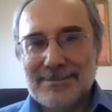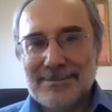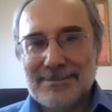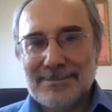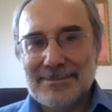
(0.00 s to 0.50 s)

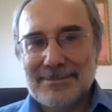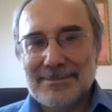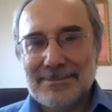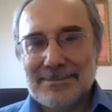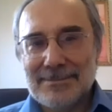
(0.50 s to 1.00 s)

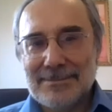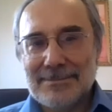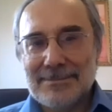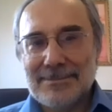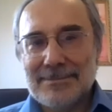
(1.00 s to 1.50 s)

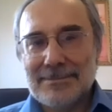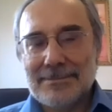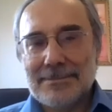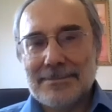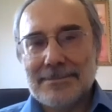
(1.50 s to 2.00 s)

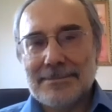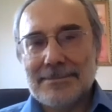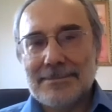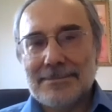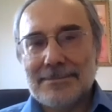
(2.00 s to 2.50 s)

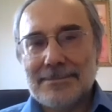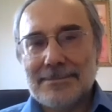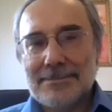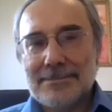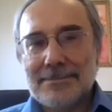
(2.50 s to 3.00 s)

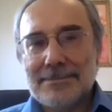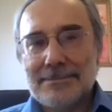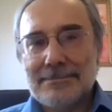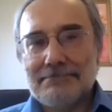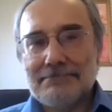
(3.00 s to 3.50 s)

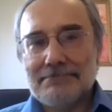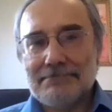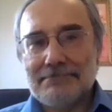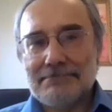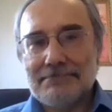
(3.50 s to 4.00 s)

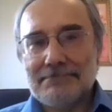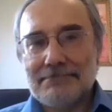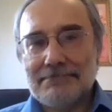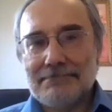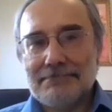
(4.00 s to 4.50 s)

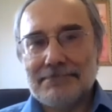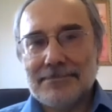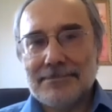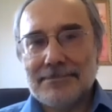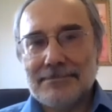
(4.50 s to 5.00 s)

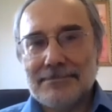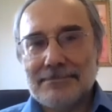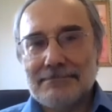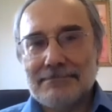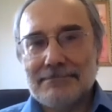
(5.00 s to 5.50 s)

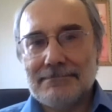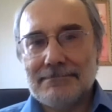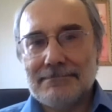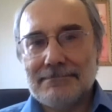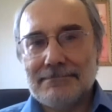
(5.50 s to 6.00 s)

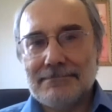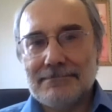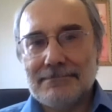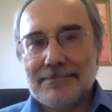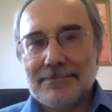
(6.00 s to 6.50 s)

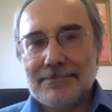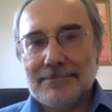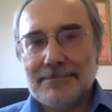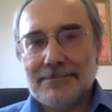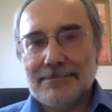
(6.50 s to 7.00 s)

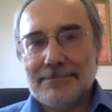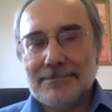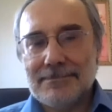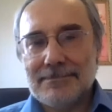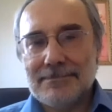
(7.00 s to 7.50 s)

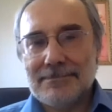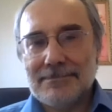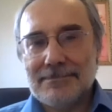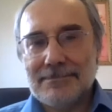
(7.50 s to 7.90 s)
No words are spoken by the person on screen.